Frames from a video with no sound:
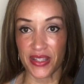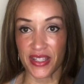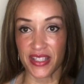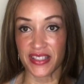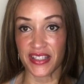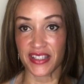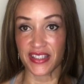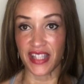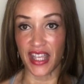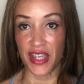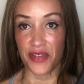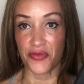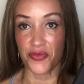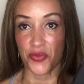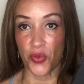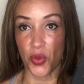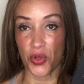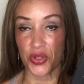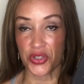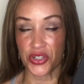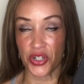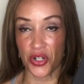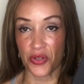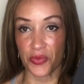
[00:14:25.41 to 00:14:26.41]
this is a
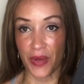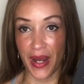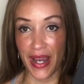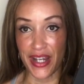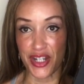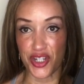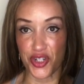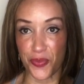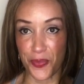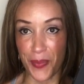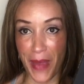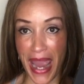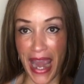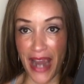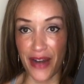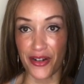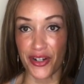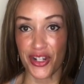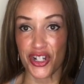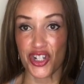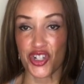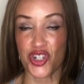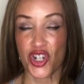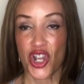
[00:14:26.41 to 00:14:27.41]
forced arranged
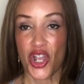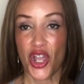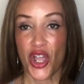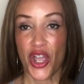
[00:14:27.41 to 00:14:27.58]
marriage,